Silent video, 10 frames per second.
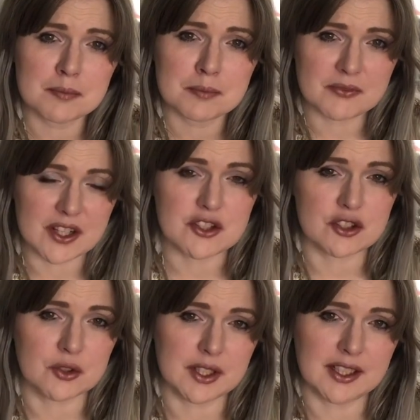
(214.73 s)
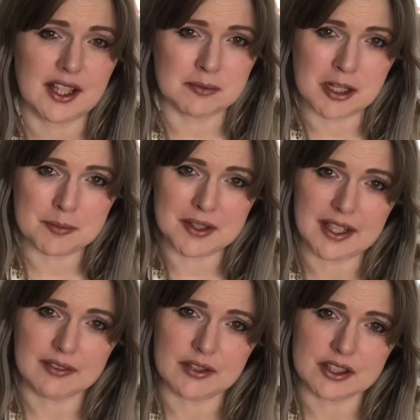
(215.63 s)
free tutorial. I'll pop the
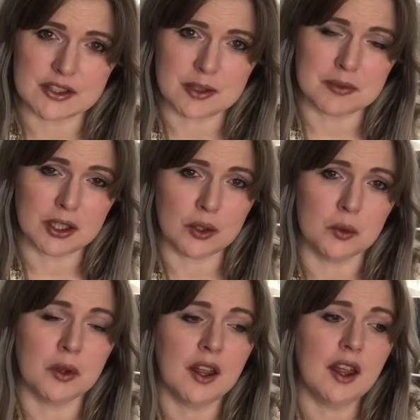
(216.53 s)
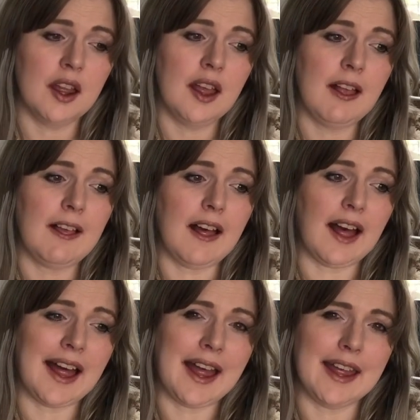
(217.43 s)
link for it down below.
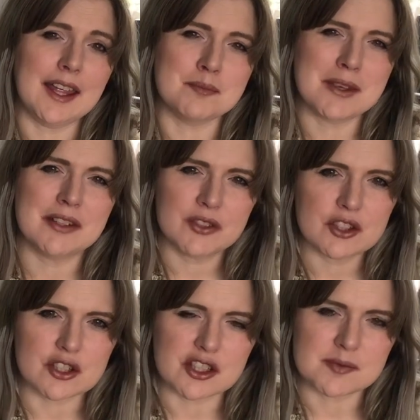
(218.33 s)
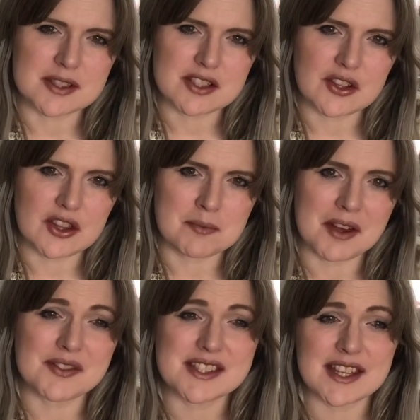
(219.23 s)
I made a few adjustments to them.
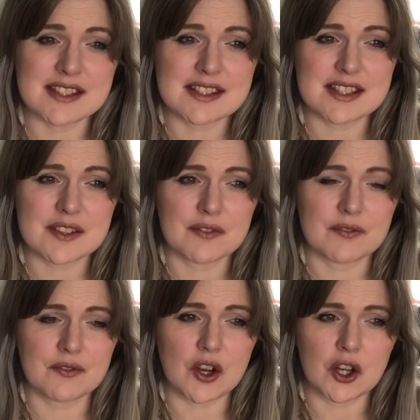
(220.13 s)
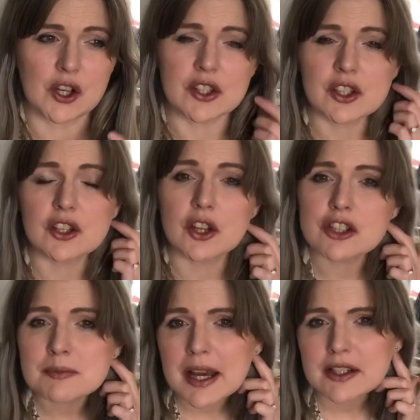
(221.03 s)
I've since found another
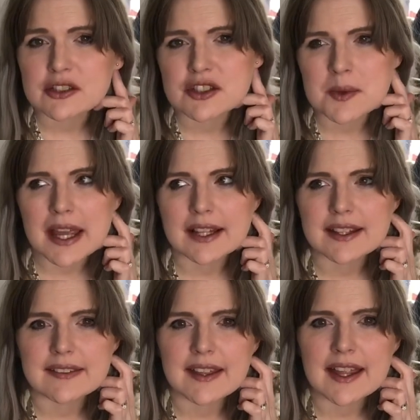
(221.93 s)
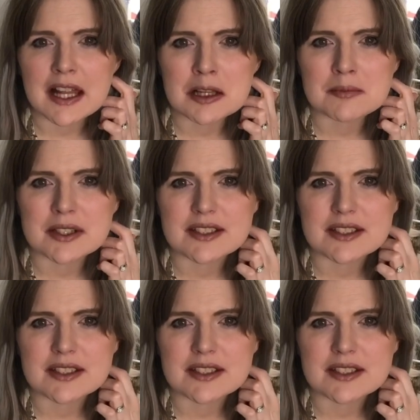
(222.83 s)
pattern as well. I think the